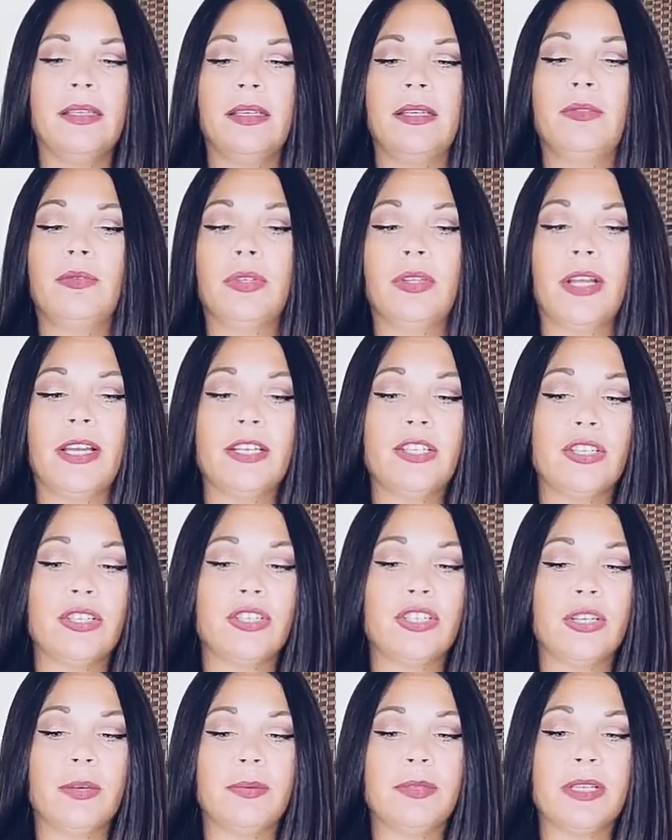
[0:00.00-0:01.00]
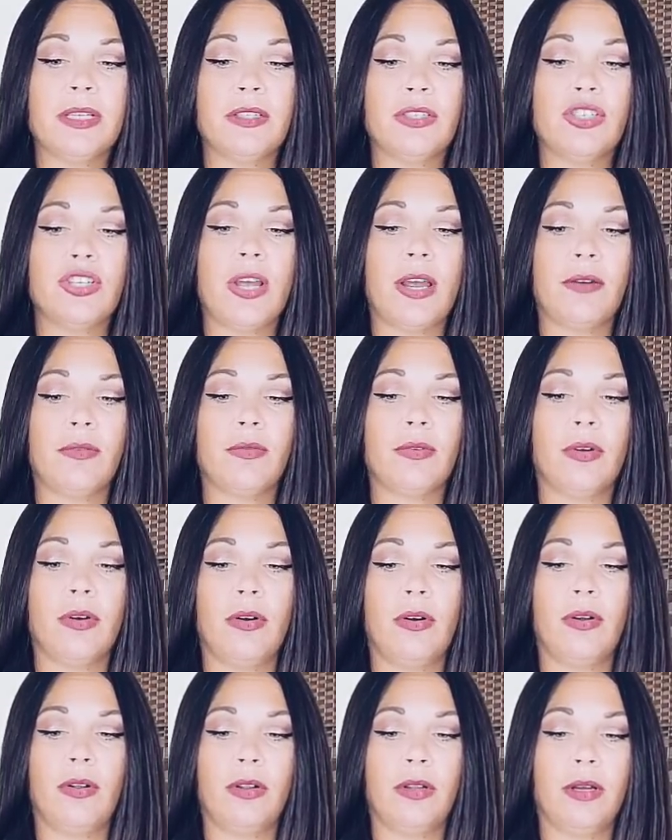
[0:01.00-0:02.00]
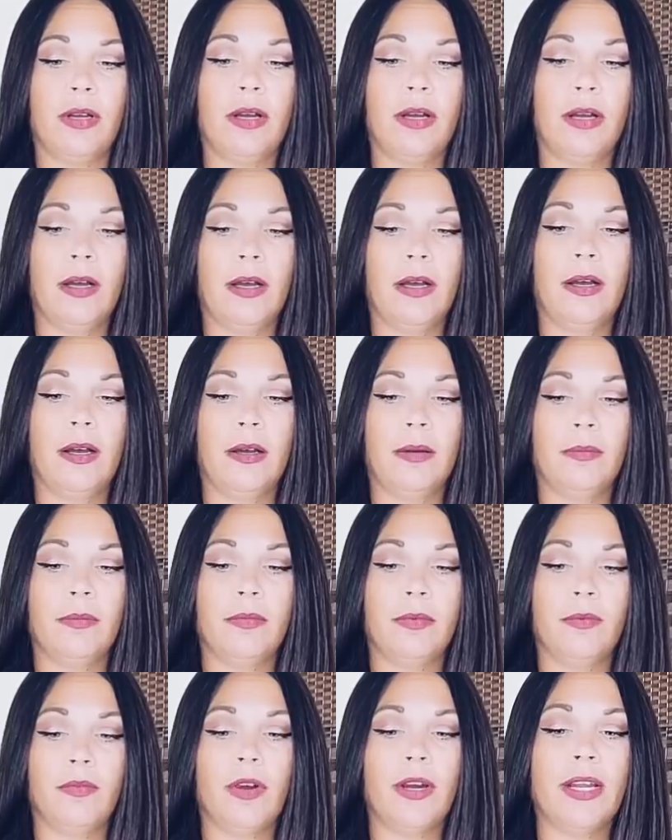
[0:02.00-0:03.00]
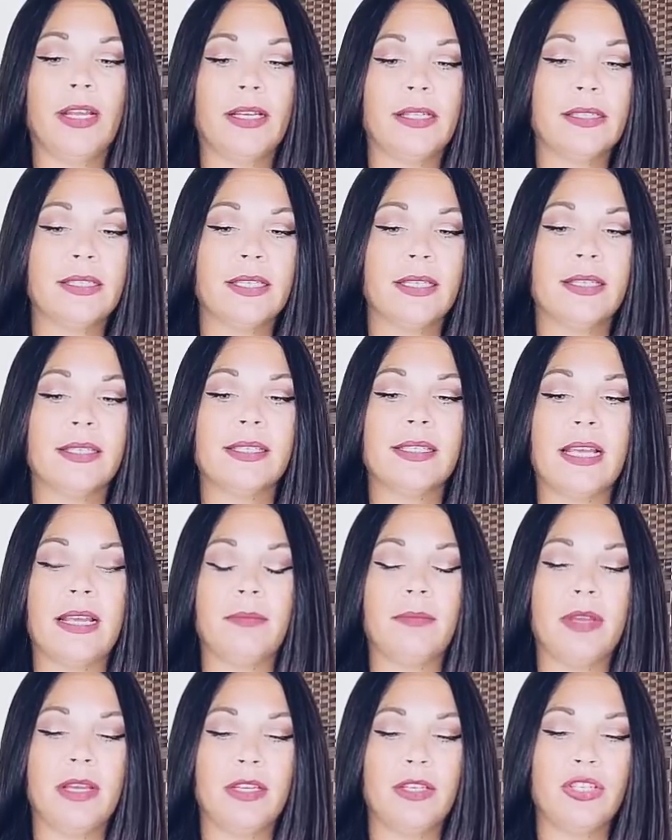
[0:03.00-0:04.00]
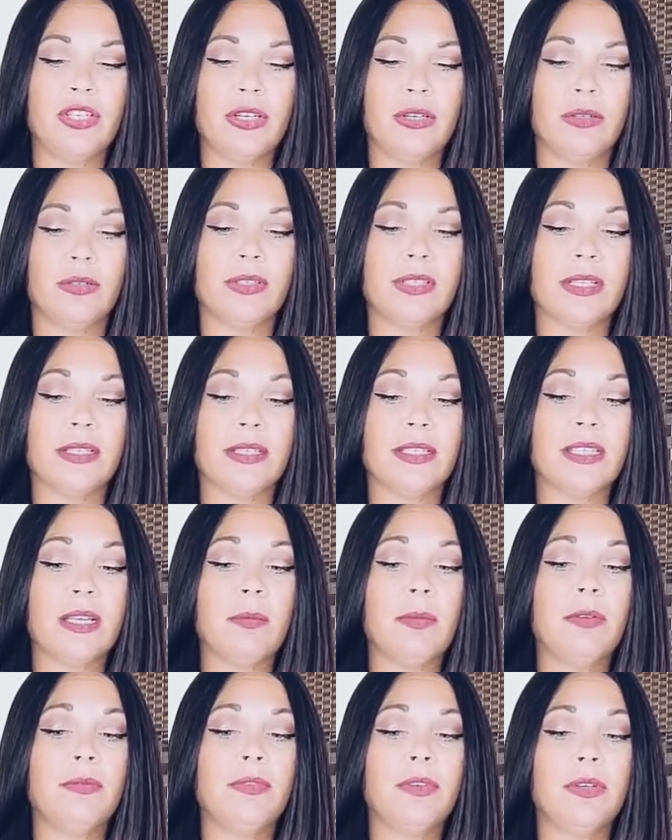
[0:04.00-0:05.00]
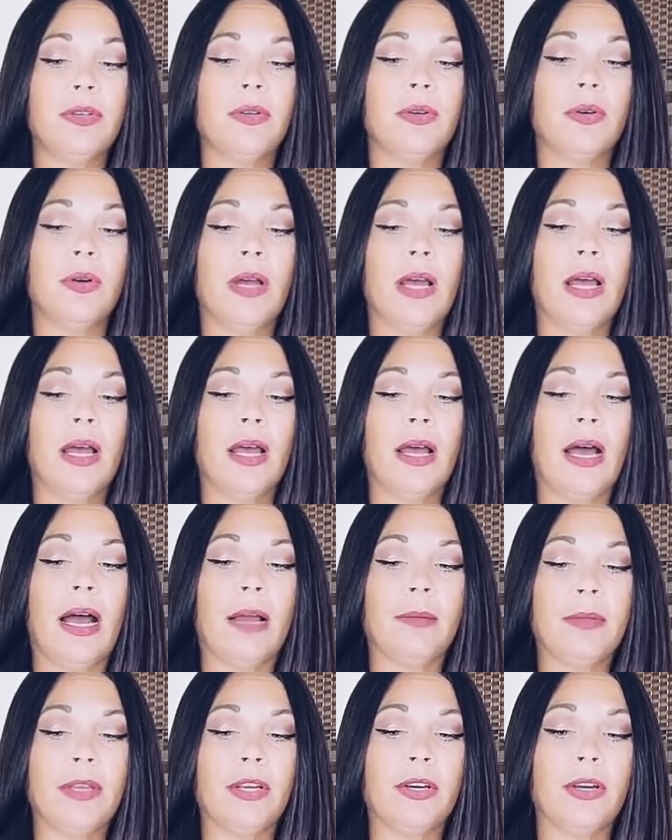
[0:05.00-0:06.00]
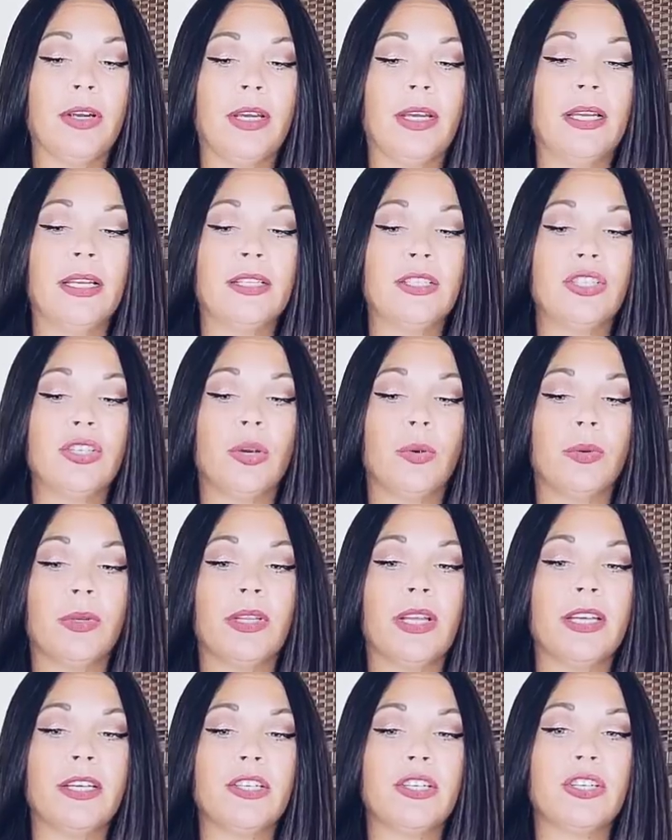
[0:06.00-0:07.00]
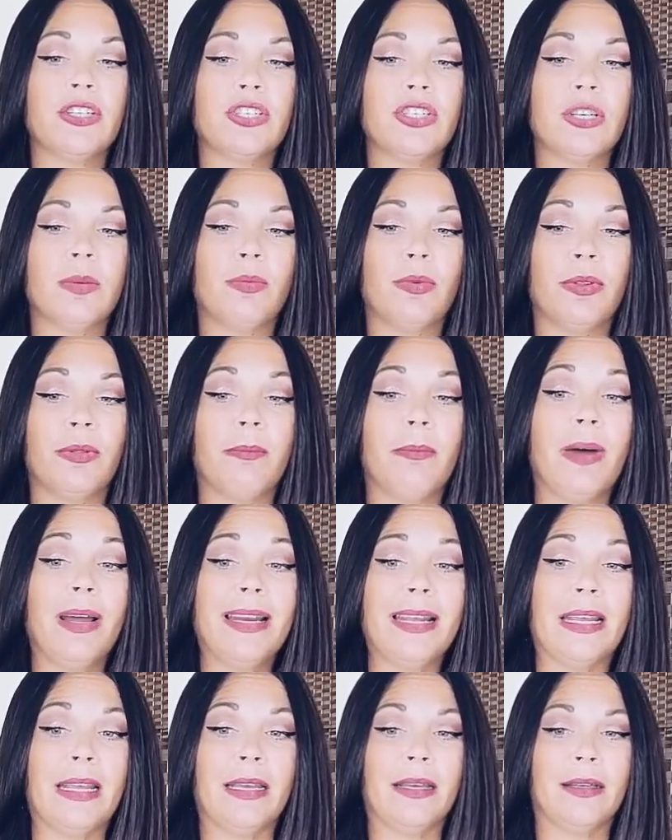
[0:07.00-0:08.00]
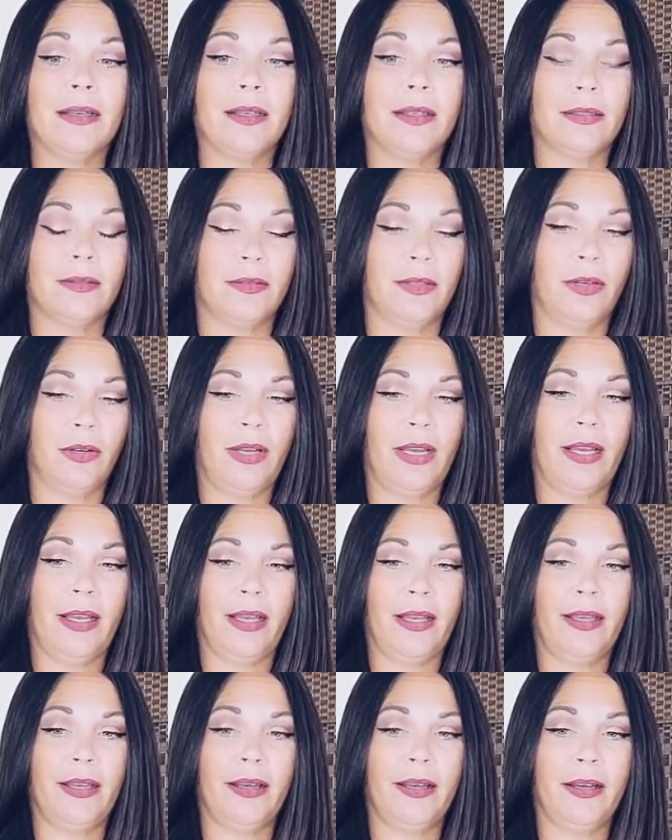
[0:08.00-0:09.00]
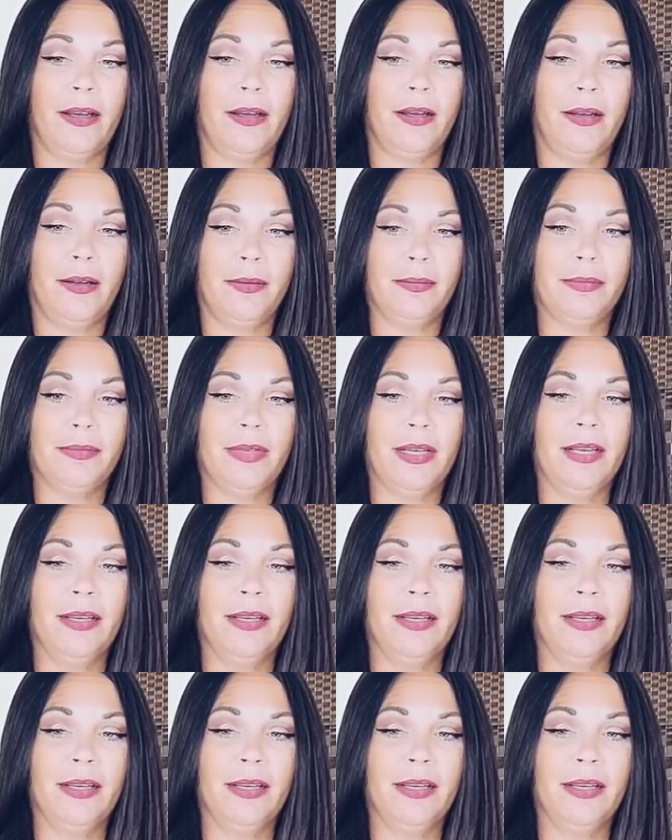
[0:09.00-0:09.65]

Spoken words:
in relationships in general, running into the same issues. And some of you, I'm hearing it's your relationship with money, okay?